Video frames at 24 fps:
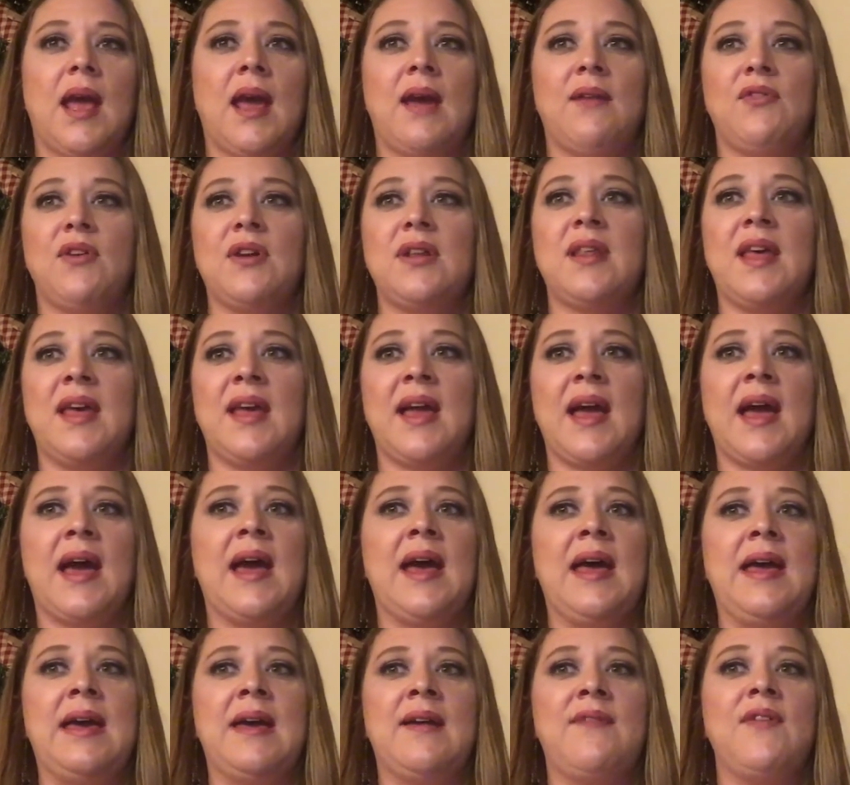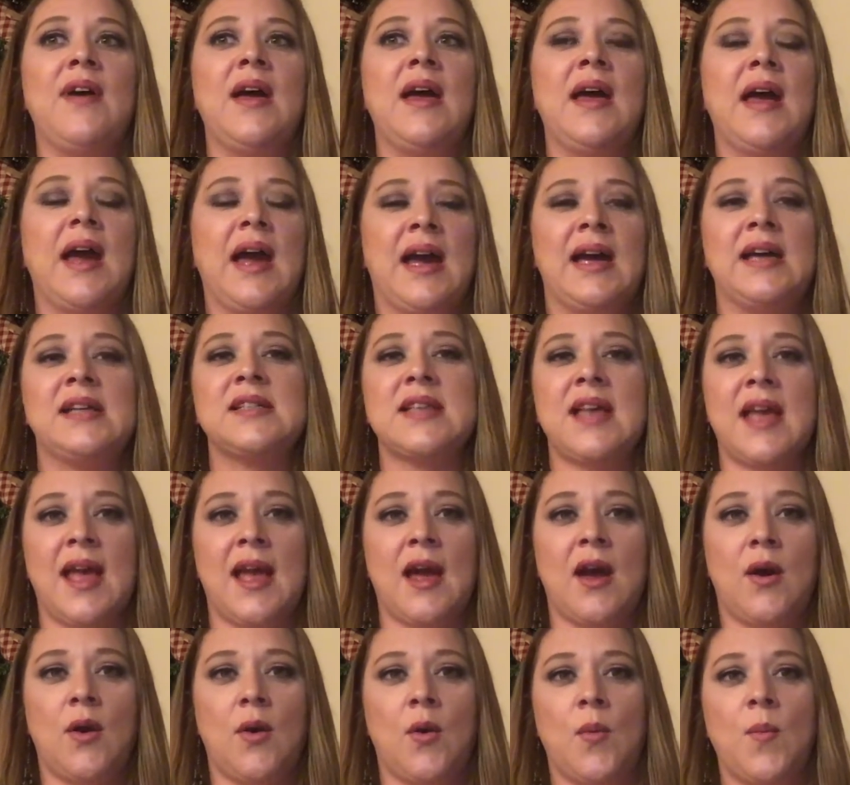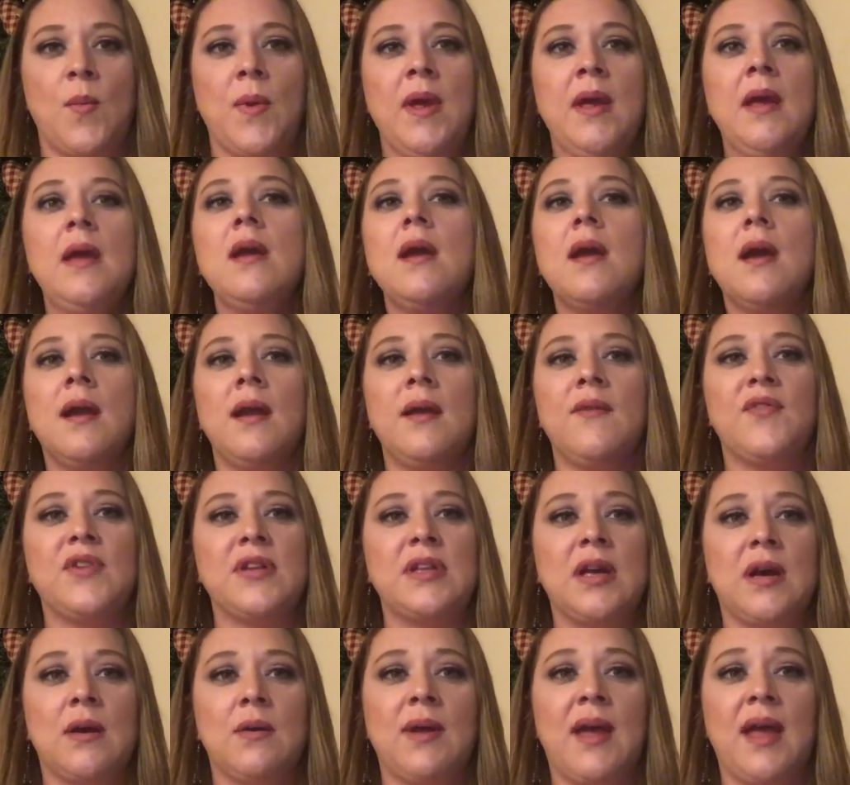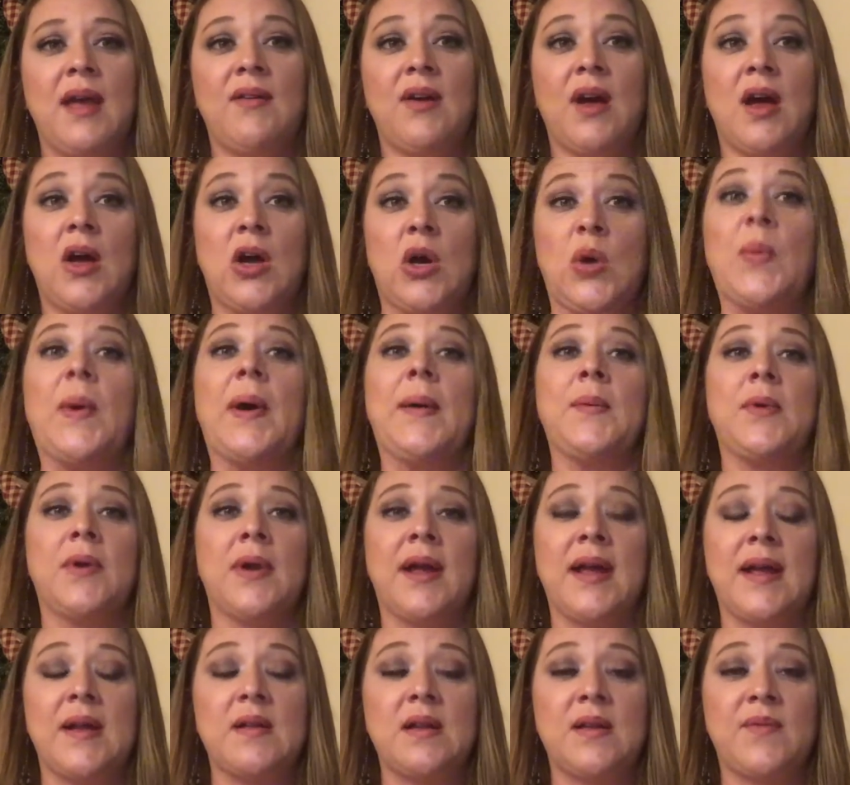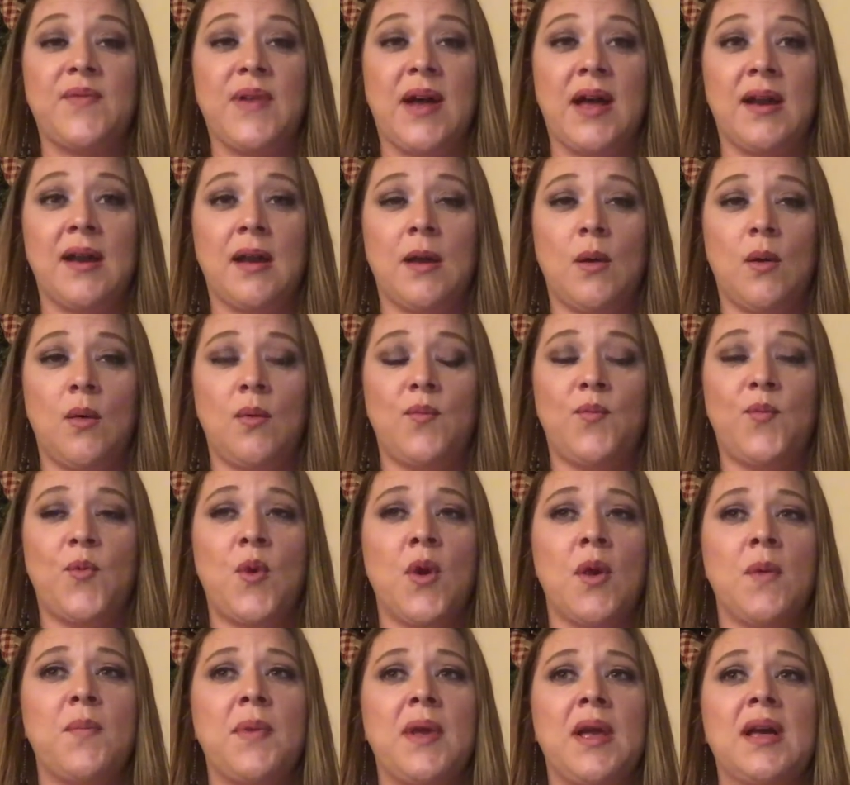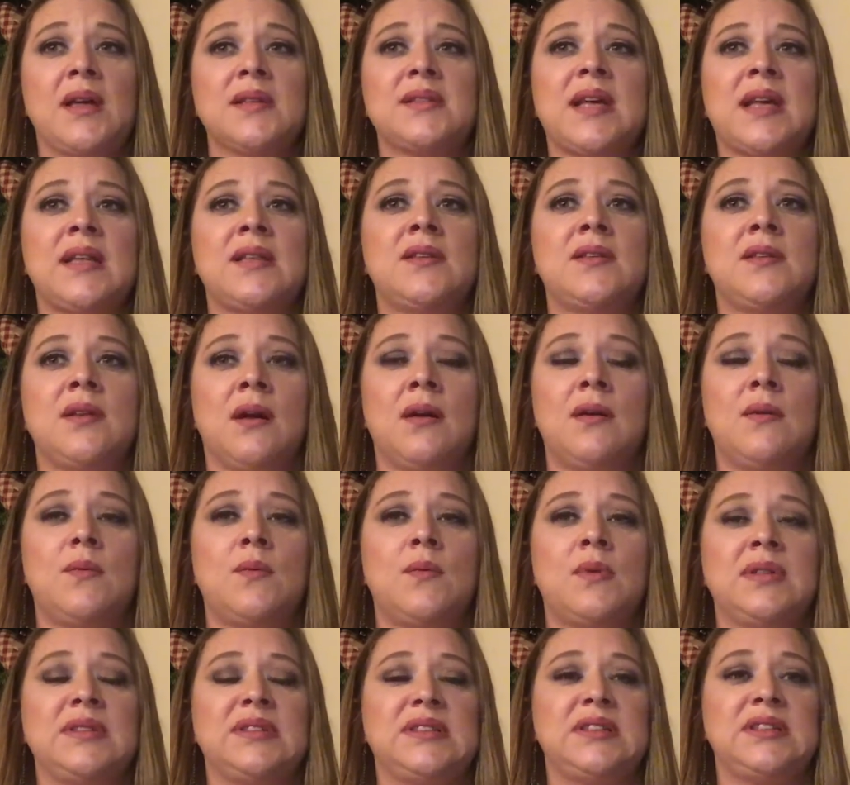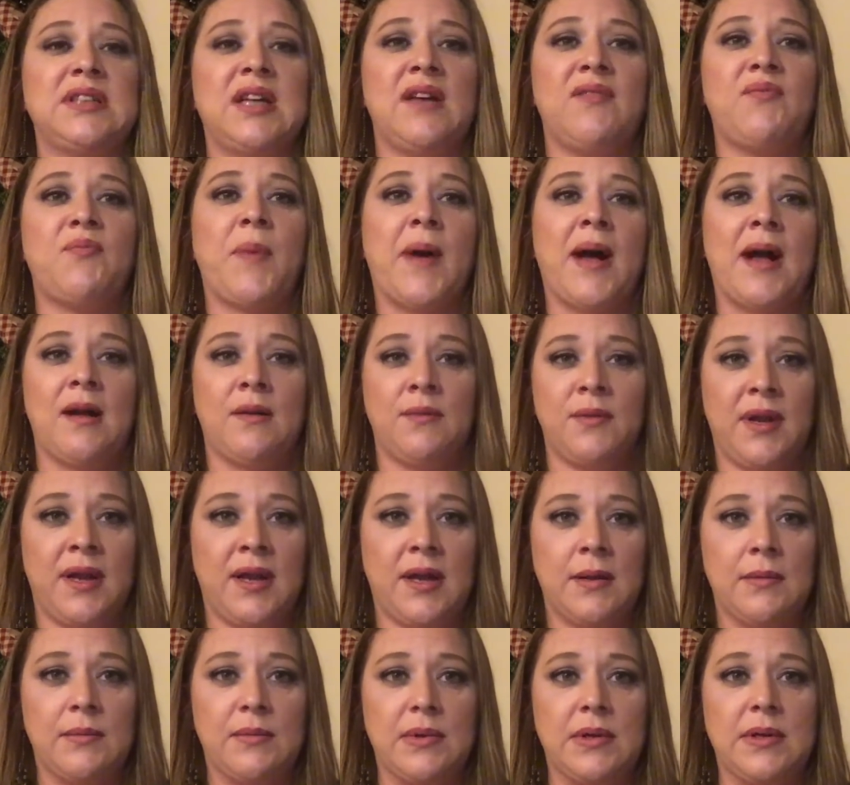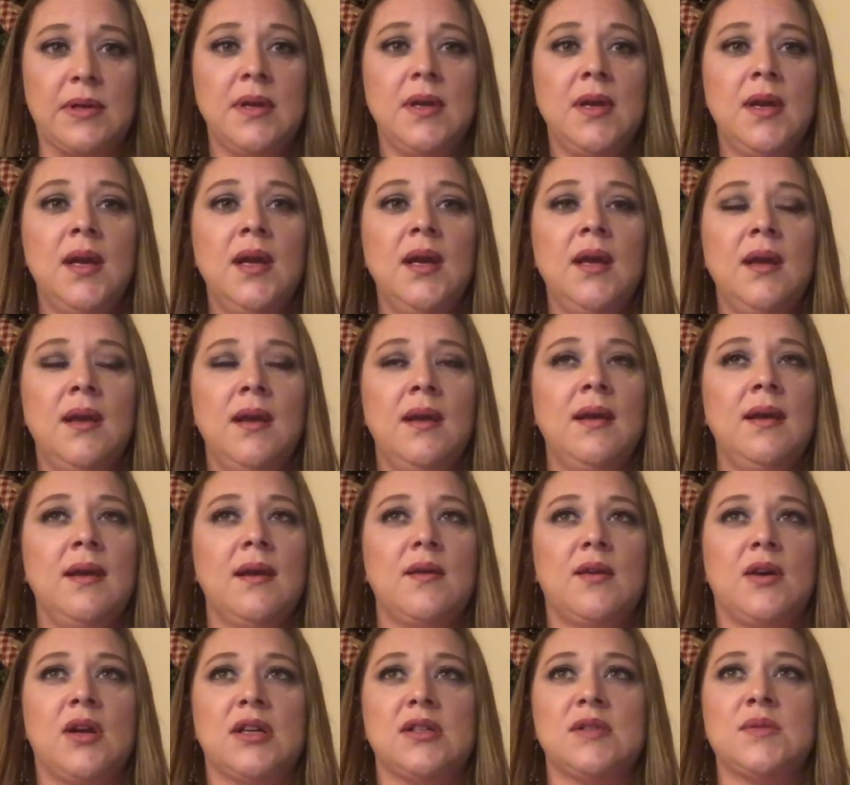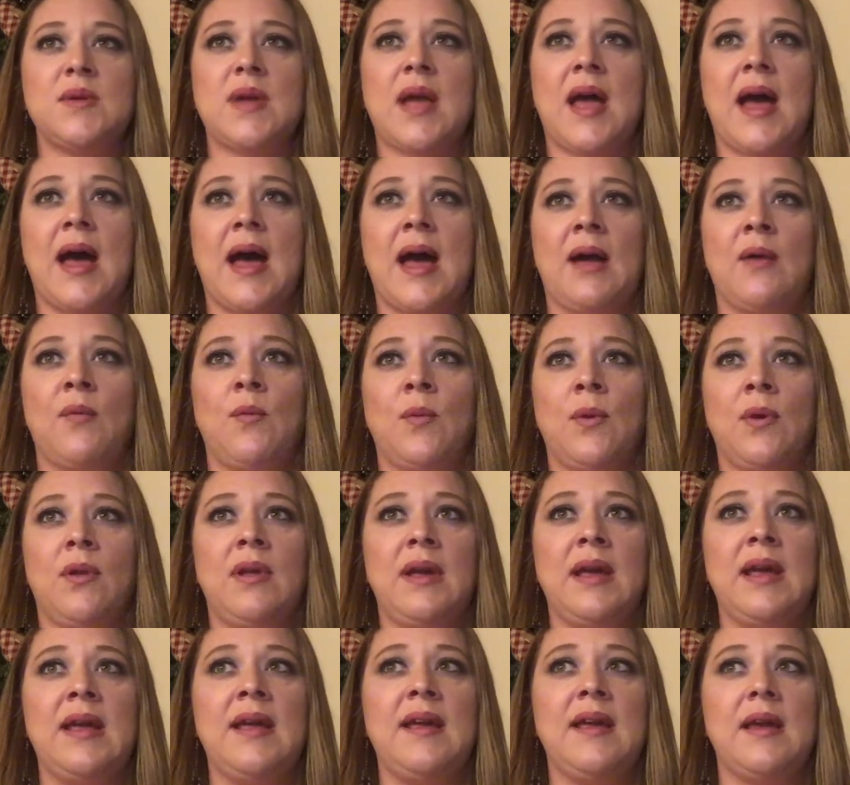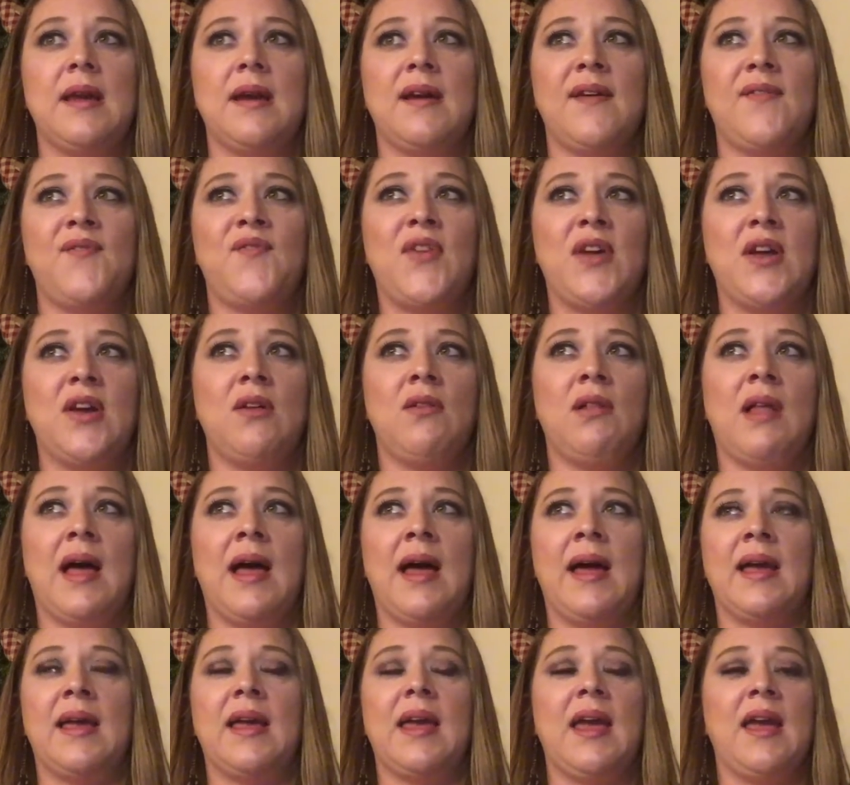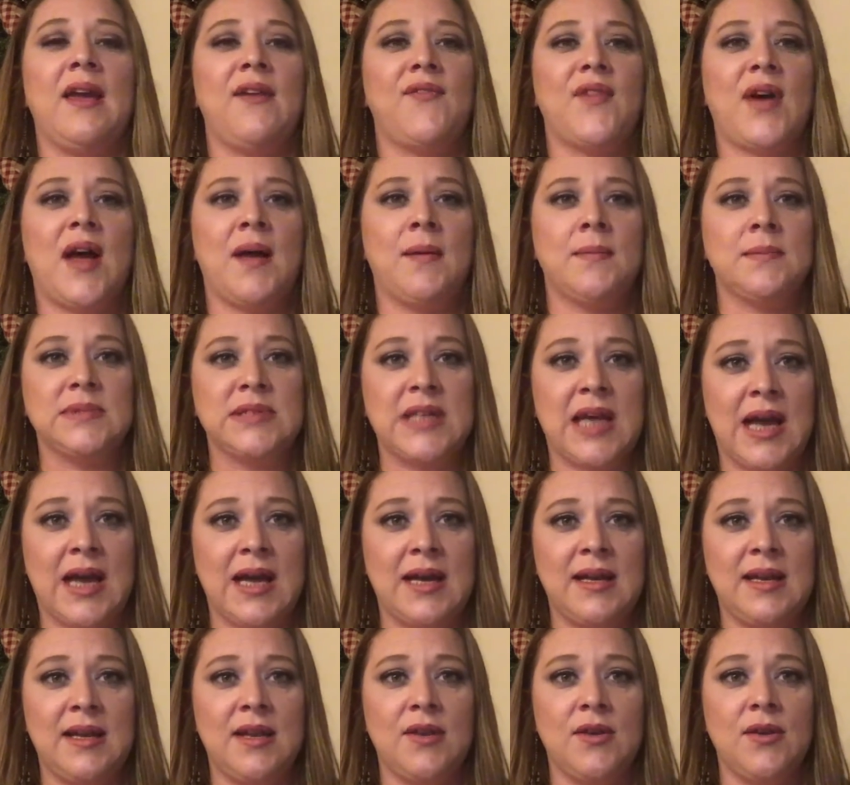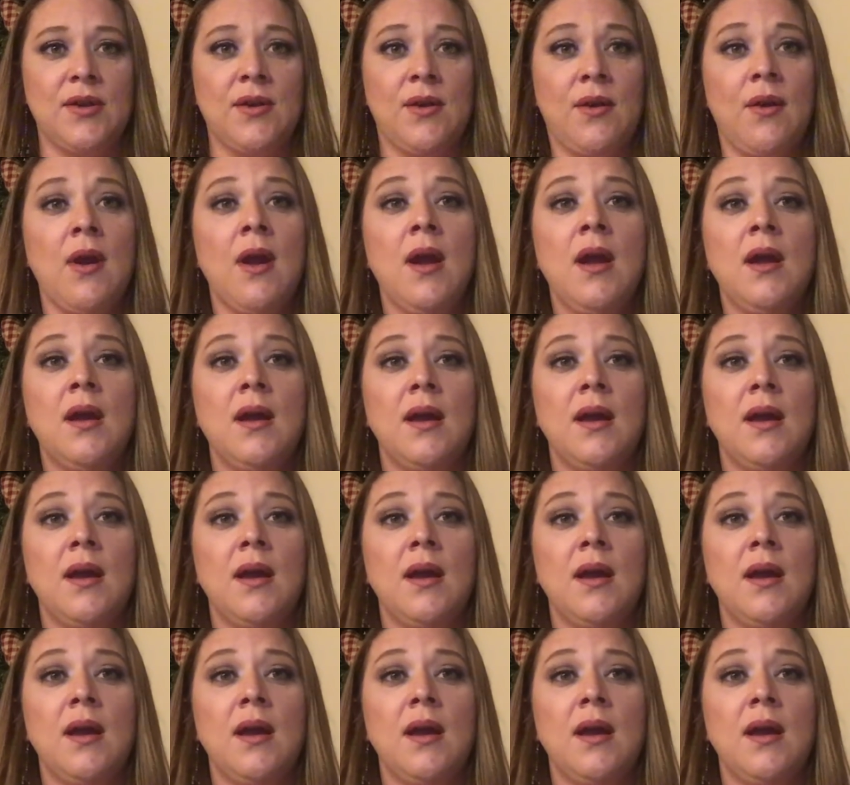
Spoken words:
everything I have has a home. And if it don't have a home, I'm going to have to find a home for it because I don't want stuff piled up. Because I really feel like if I'm tidier,